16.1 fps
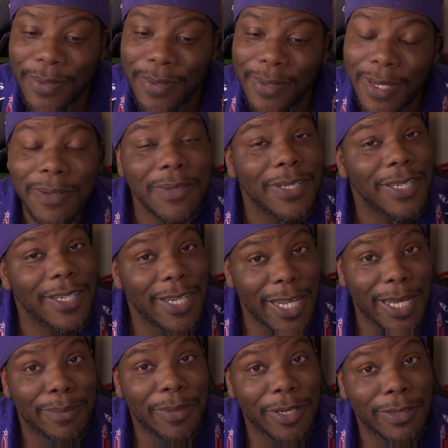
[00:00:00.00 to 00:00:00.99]
That was a good
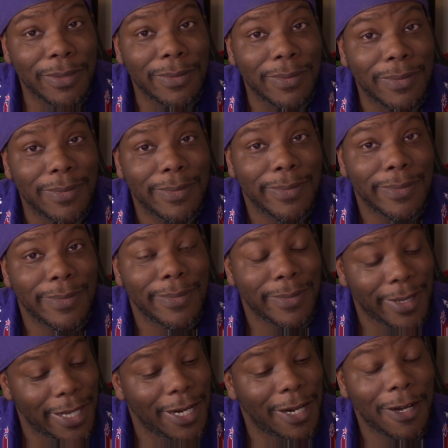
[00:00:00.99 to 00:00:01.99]
nap, though.
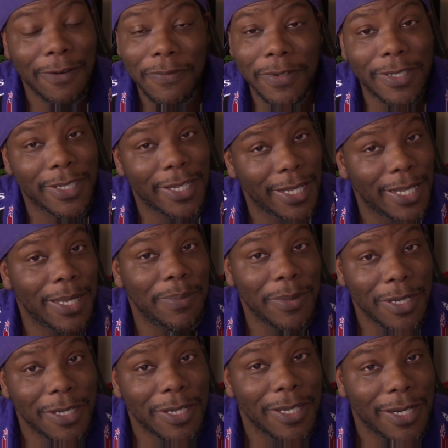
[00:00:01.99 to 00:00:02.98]
That offense, that gave me
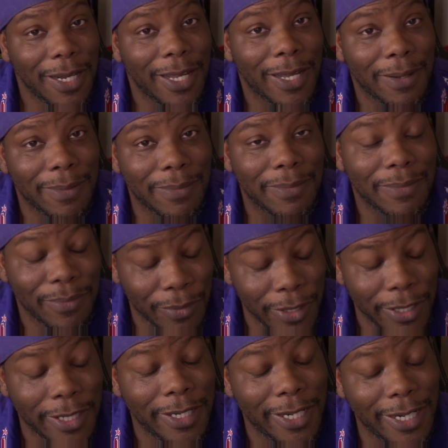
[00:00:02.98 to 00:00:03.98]
a good nap.
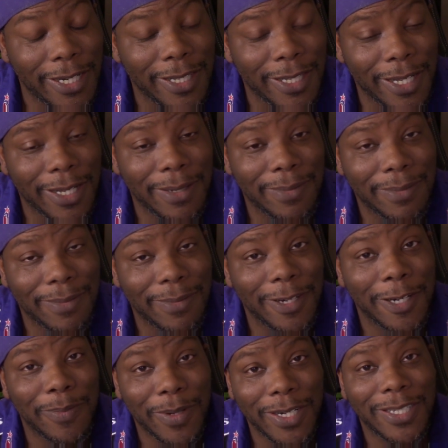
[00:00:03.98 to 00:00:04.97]
Brother needed that.
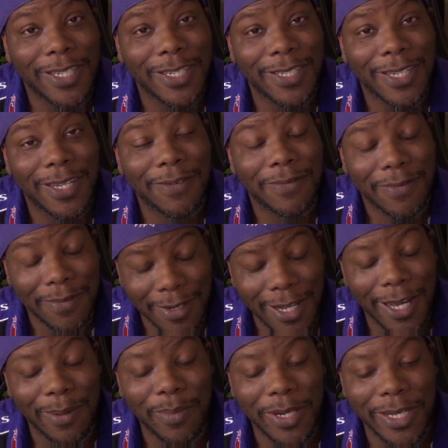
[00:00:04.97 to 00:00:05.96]
Everybody stay safe.
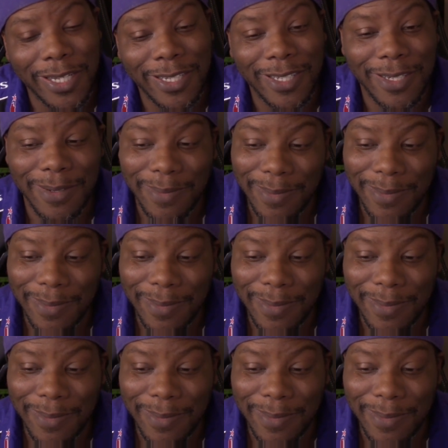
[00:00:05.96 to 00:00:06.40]
God bless.